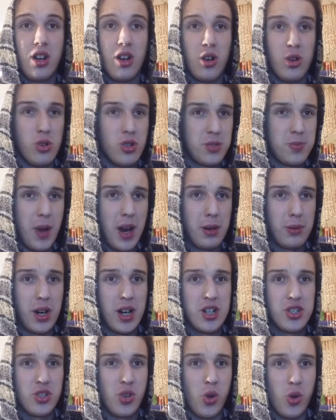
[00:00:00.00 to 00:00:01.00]
who's
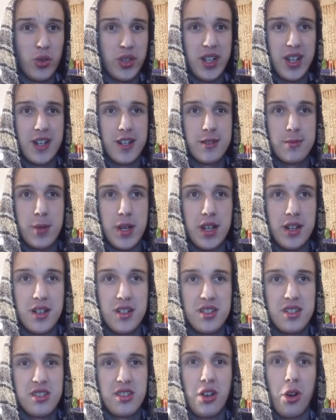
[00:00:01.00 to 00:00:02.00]
biracial only in his
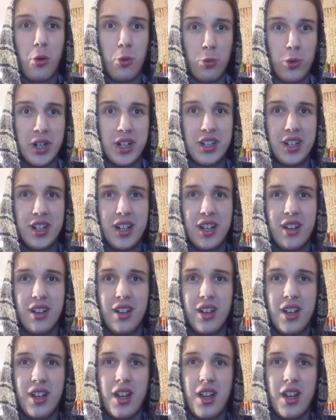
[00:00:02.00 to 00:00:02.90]
penis? Really?